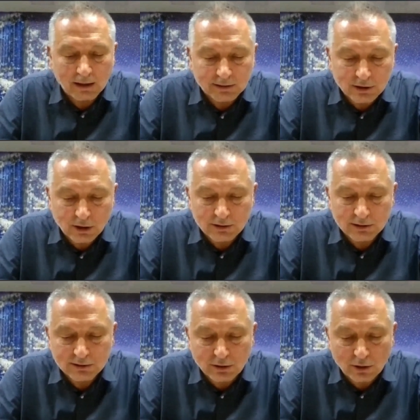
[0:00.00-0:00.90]
and so
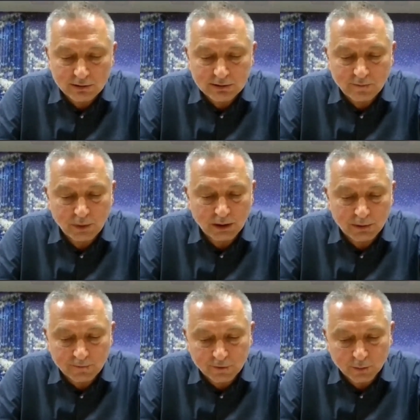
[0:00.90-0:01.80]
the stories of
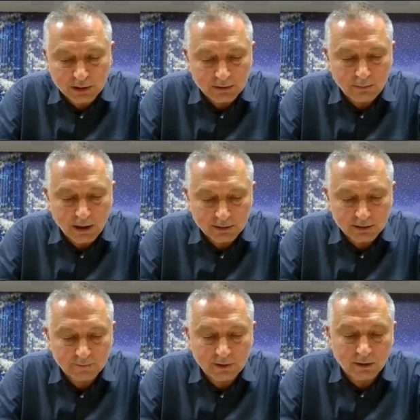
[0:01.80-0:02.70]
people from that
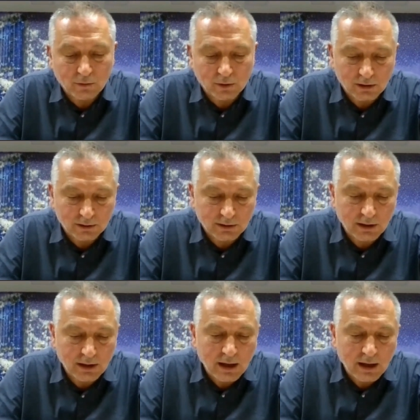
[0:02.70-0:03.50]
part of the world